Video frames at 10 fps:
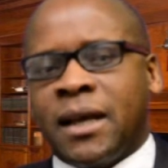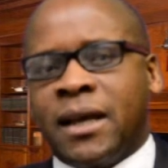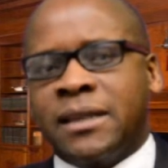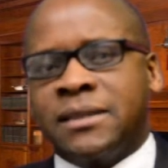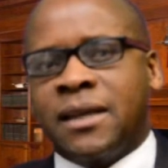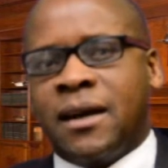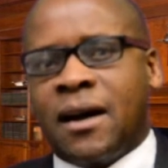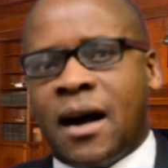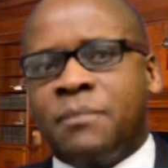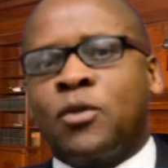and
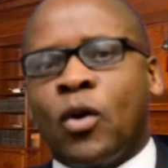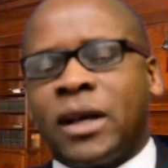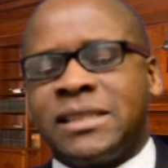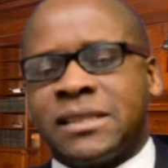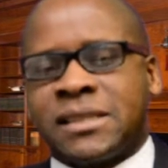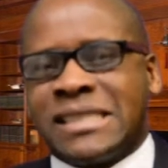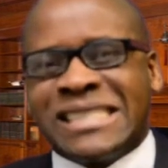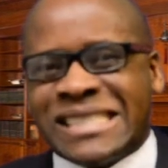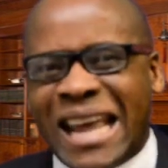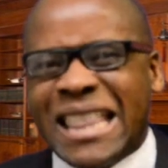I'm going to just
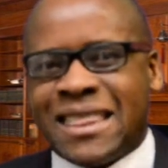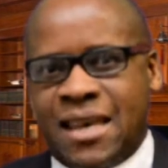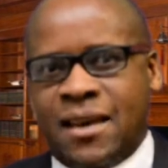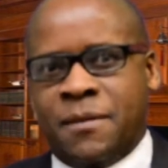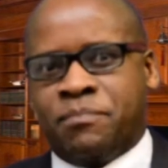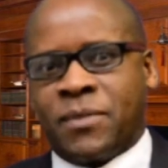stay there.